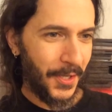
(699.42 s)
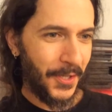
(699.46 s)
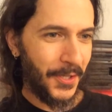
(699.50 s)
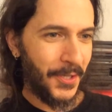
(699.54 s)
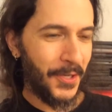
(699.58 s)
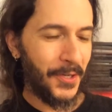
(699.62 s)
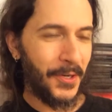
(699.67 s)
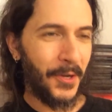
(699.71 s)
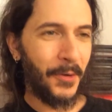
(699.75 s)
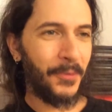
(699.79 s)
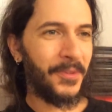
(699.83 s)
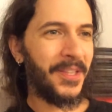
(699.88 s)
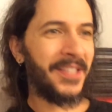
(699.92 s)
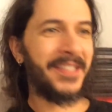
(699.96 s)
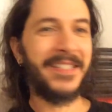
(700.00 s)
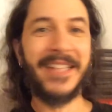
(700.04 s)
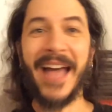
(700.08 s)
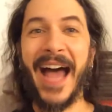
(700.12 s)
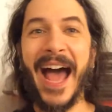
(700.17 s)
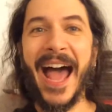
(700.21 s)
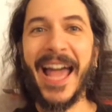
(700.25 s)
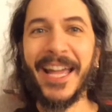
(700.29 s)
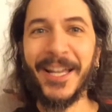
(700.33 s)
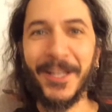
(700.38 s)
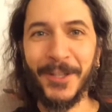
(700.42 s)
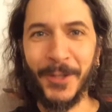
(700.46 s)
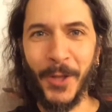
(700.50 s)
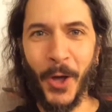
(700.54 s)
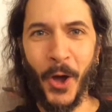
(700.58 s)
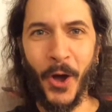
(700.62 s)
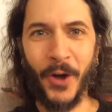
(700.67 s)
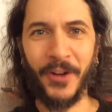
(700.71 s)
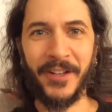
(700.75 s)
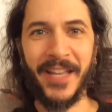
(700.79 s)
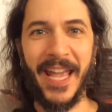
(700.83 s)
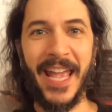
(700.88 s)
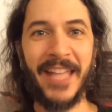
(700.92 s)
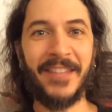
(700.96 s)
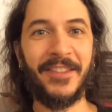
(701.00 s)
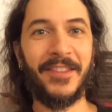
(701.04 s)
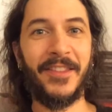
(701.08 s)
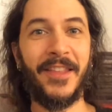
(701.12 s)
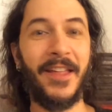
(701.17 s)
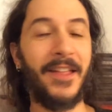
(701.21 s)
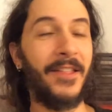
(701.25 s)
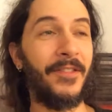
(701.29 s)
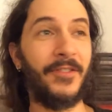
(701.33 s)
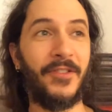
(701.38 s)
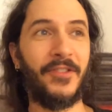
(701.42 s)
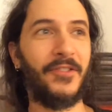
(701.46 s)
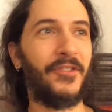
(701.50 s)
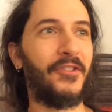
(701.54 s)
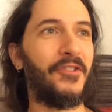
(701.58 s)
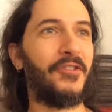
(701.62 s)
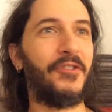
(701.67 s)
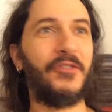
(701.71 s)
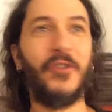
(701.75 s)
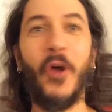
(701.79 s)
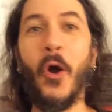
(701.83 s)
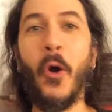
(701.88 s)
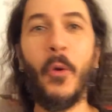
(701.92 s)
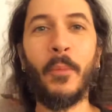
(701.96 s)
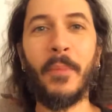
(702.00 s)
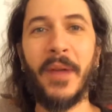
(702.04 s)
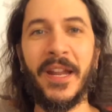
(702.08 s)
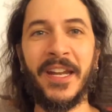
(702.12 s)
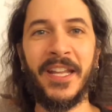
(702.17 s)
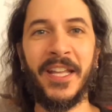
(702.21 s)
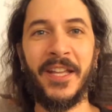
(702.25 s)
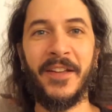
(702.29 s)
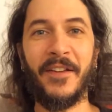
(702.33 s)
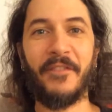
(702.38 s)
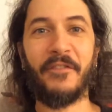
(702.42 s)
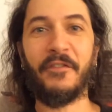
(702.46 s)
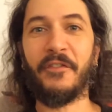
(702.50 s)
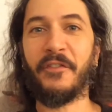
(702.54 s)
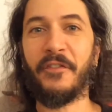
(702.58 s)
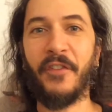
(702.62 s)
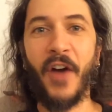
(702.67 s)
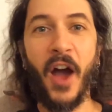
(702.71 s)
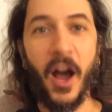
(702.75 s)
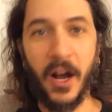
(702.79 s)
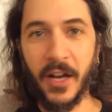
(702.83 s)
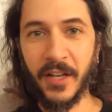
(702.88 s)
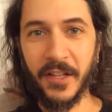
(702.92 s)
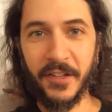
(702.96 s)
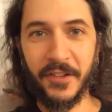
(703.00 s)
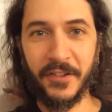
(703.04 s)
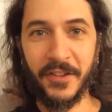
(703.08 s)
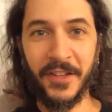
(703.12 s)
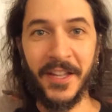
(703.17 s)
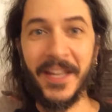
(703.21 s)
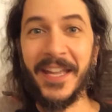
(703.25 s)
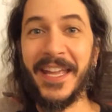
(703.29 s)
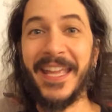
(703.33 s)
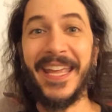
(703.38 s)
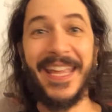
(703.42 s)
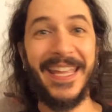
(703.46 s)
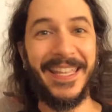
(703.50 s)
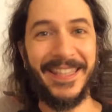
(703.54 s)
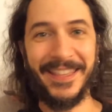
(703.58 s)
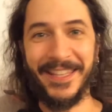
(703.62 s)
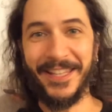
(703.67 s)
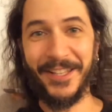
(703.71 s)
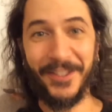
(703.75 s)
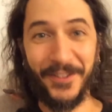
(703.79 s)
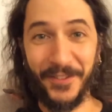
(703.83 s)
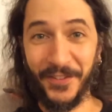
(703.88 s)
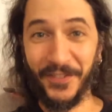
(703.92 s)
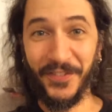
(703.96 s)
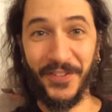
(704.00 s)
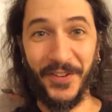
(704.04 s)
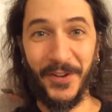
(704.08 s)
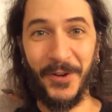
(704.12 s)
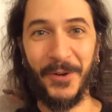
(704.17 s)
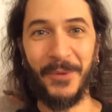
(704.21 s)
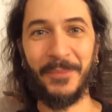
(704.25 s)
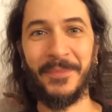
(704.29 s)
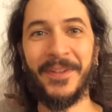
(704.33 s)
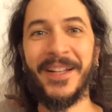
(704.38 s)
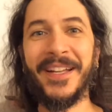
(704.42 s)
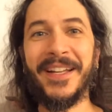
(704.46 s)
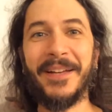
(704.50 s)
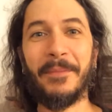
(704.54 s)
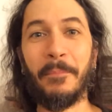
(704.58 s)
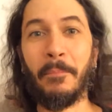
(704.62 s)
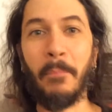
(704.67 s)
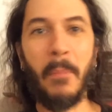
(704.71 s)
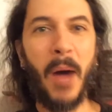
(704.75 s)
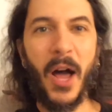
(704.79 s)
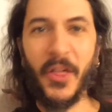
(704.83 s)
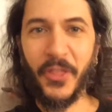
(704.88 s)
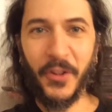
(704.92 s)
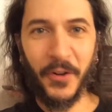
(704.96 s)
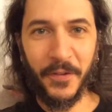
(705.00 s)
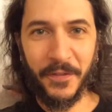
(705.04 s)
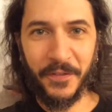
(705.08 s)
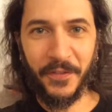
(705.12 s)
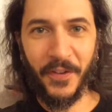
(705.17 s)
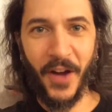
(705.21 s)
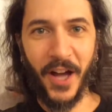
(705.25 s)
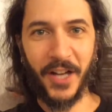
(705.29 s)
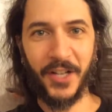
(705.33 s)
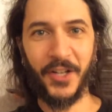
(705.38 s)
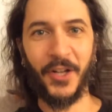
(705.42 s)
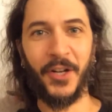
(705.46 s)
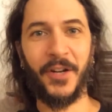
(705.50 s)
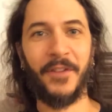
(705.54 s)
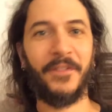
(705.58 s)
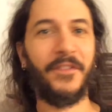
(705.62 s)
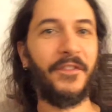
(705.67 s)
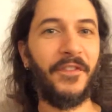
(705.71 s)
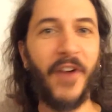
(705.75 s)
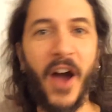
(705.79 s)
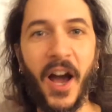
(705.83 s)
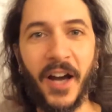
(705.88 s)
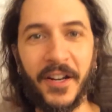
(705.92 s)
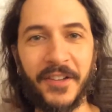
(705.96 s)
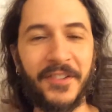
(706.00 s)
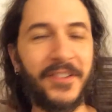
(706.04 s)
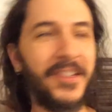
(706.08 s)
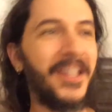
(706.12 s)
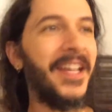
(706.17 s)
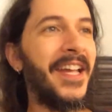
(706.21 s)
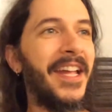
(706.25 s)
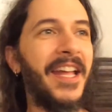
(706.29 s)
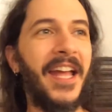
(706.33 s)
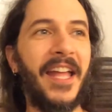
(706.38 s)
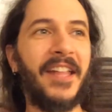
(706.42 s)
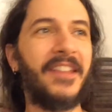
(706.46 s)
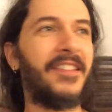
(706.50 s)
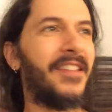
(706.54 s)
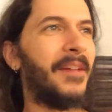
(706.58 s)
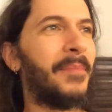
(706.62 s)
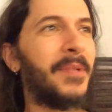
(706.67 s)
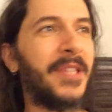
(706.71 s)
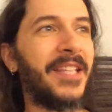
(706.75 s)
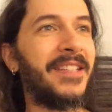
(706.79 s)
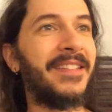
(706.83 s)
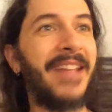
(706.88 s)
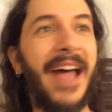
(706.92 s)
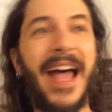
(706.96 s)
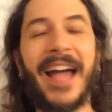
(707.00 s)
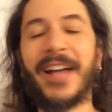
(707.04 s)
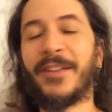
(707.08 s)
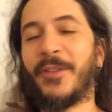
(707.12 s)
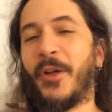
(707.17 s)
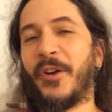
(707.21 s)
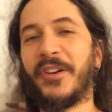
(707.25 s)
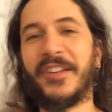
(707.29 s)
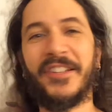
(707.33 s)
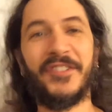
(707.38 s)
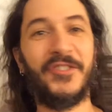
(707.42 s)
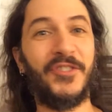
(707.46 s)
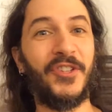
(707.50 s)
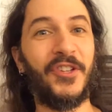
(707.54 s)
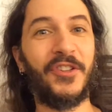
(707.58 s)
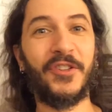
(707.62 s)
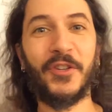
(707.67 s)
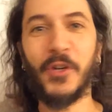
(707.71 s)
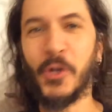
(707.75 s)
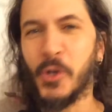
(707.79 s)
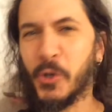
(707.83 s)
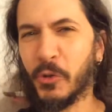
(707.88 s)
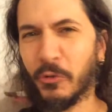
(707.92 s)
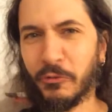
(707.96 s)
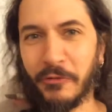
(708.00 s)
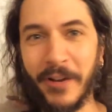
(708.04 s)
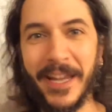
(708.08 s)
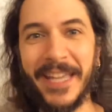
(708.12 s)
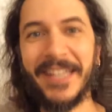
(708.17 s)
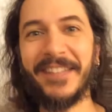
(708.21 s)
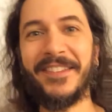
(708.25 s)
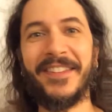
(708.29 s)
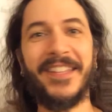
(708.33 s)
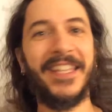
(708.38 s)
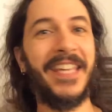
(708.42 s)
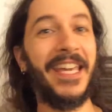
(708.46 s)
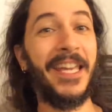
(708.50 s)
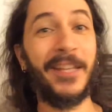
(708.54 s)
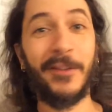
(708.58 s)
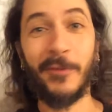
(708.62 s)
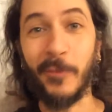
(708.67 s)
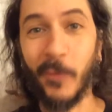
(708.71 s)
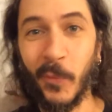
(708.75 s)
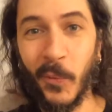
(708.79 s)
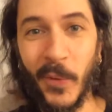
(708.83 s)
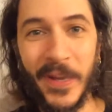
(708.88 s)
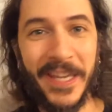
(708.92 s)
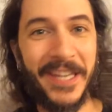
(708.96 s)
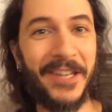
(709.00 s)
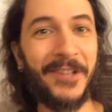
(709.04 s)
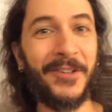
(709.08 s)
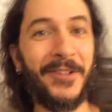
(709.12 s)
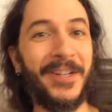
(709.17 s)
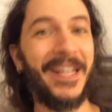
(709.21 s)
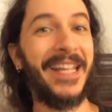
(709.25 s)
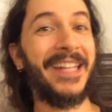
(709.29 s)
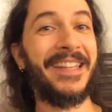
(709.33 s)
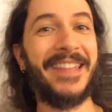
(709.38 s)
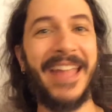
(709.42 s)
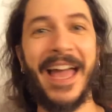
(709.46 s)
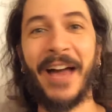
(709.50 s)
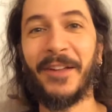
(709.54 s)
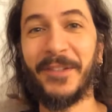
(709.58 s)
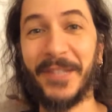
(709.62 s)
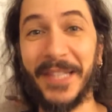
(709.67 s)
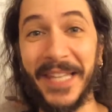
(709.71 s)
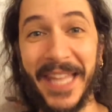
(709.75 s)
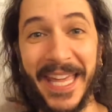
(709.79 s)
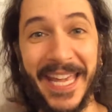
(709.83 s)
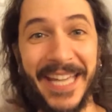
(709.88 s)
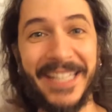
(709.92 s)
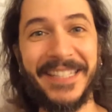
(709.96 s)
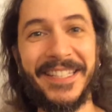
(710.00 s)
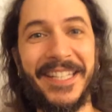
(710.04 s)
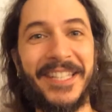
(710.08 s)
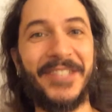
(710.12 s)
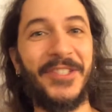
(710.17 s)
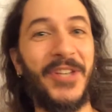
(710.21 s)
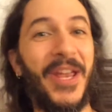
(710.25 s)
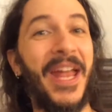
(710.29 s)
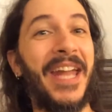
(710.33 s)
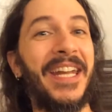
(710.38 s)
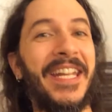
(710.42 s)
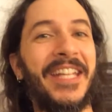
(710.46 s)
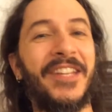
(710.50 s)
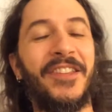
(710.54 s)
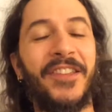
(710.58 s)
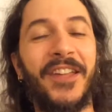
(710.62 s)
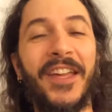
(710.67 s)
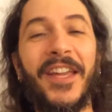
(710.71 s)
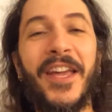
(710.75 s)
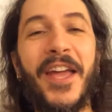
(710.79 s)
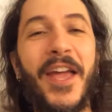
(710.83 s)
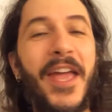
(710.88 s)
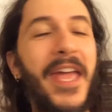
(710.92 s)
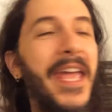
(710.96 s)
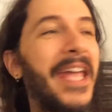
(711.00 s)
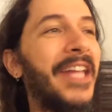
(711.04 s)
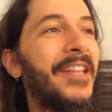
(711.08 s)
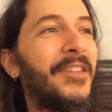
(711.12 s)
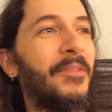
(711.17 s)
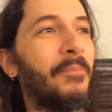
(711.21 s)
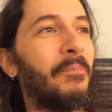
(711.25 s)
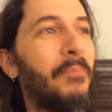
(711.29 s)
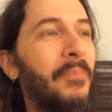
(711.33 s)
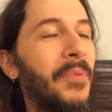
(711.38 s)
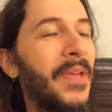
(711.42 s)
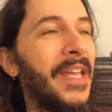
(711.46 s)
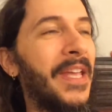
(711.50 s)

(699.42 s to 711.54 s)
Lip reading: the dialogue, and so many fucks in this film. Motherfucker, fucks, and some of the dialogue is just crazy. It's weird, it's outlandish, and it's